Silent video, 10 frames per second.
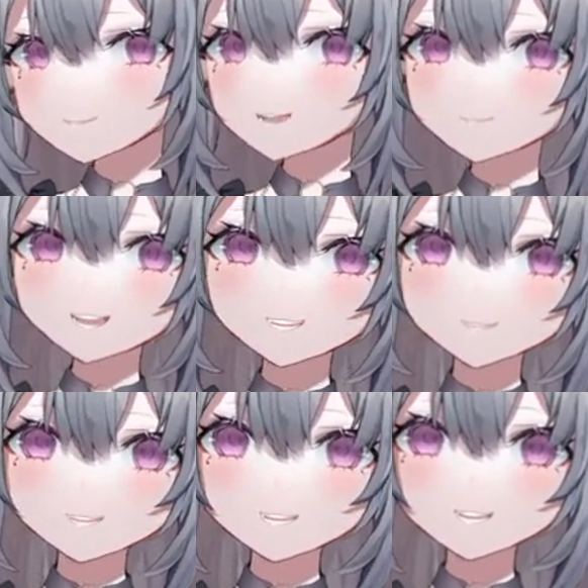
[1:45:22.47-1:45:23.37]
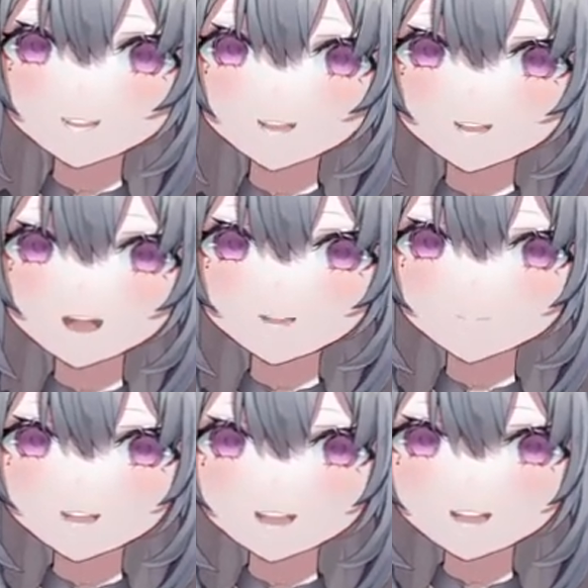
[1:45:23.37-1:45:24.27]
what do I... I'm
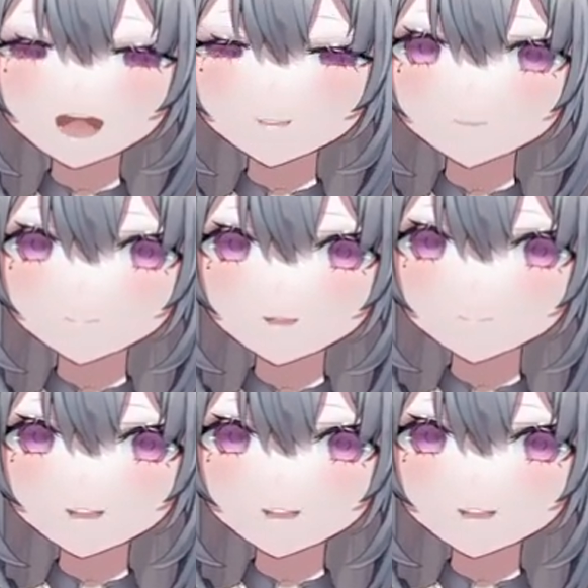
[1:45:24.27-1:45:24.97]
playing game on my phone.